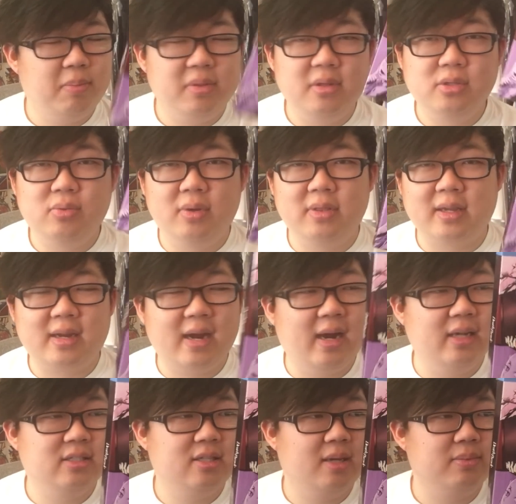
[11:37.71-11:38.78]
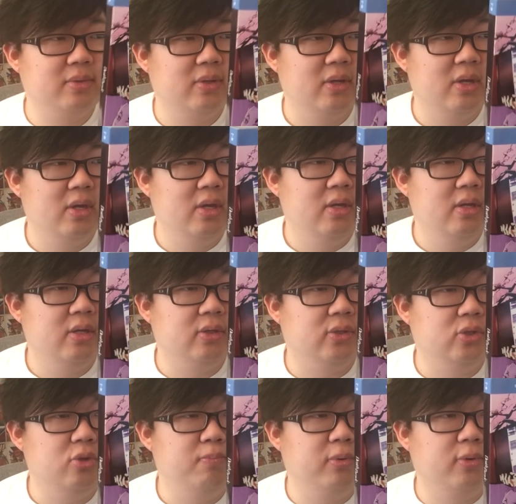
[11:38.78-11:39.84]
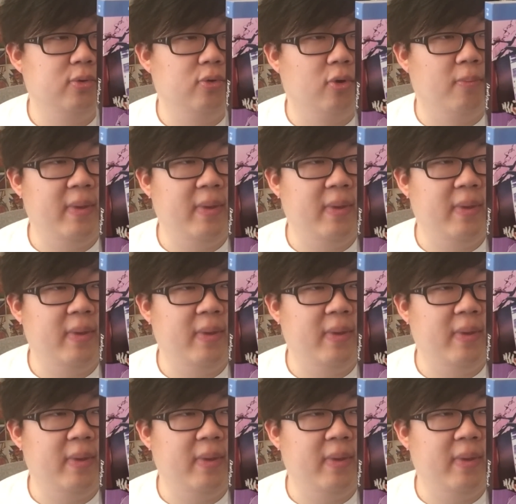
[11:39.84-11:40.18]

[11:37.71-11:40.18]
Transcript: But this one, the concept is super cool.